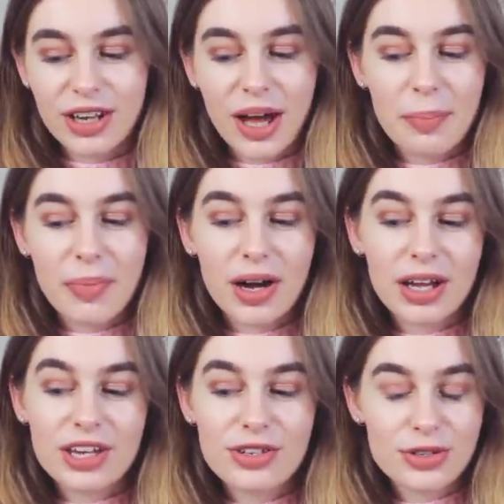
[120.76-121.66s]
like
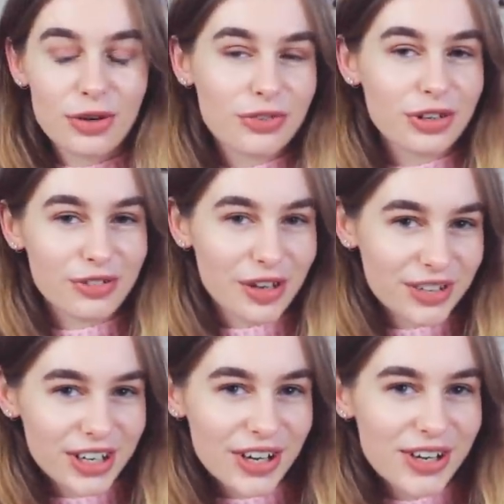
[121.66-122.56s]
my softer,
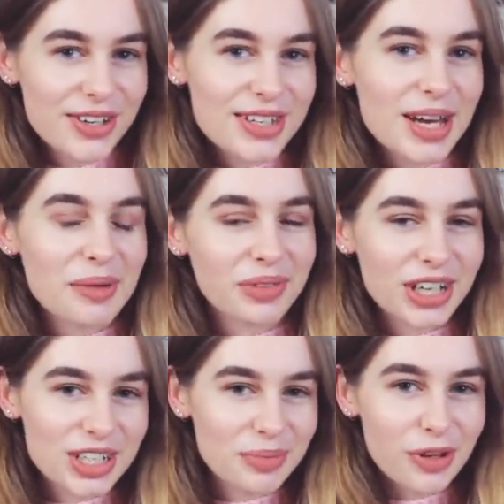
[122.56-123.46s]
fluffier coats, I'm
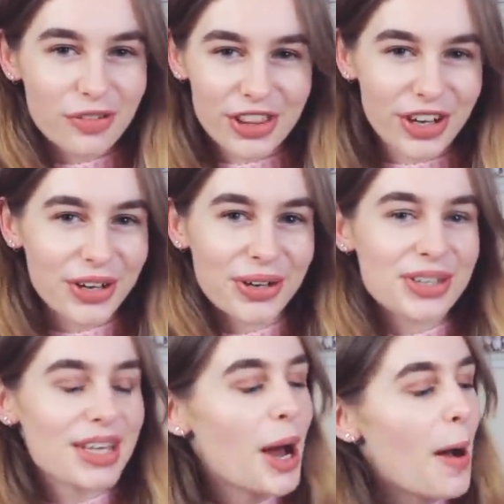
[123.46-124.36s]
reaching more for
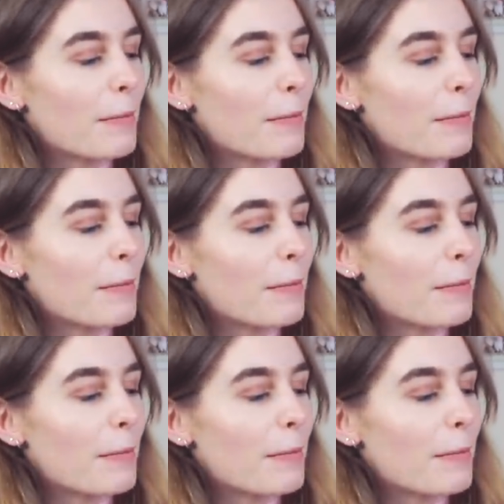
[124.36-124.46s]
those,